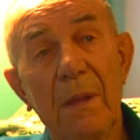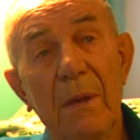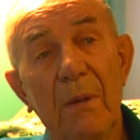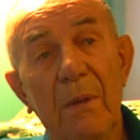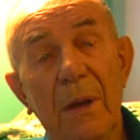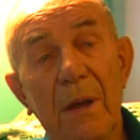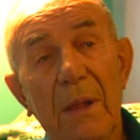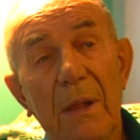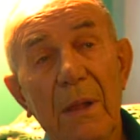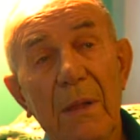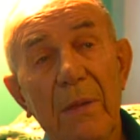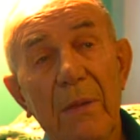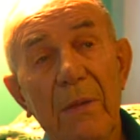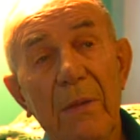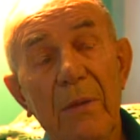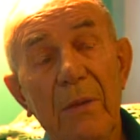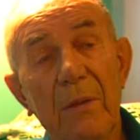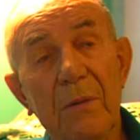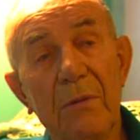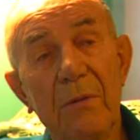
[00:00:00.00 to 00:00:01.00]
Well,
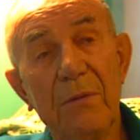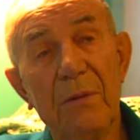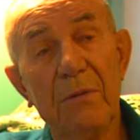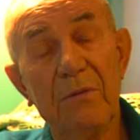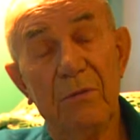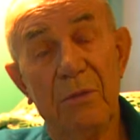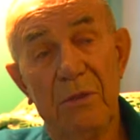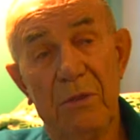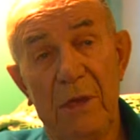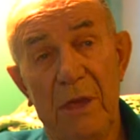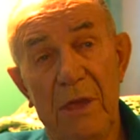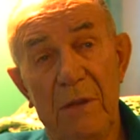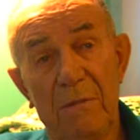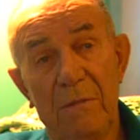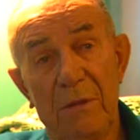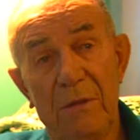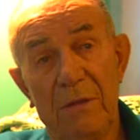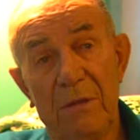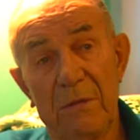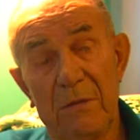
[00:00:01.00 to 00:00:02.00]
you know, did they
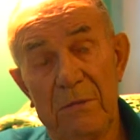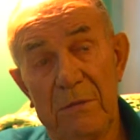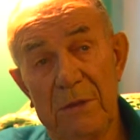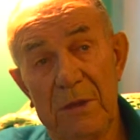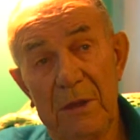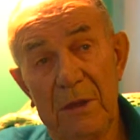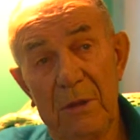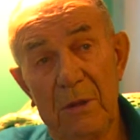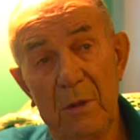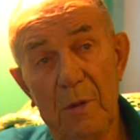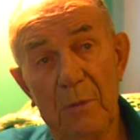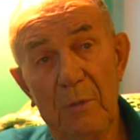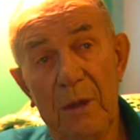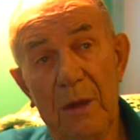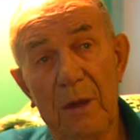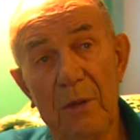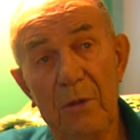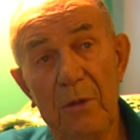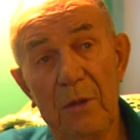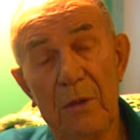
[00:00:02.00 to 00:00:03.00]
ever tell you
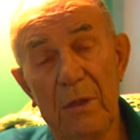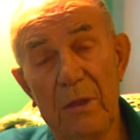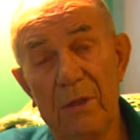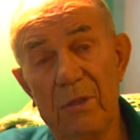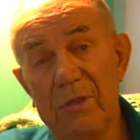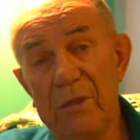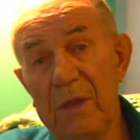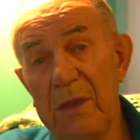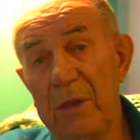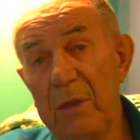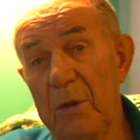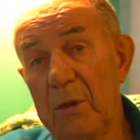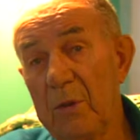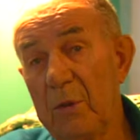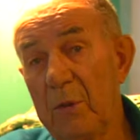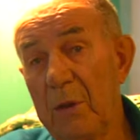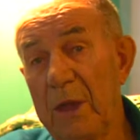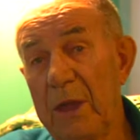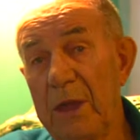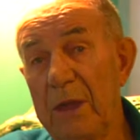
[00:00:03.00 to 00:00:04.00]
about you can see your
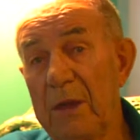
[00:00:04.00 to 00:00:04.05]
way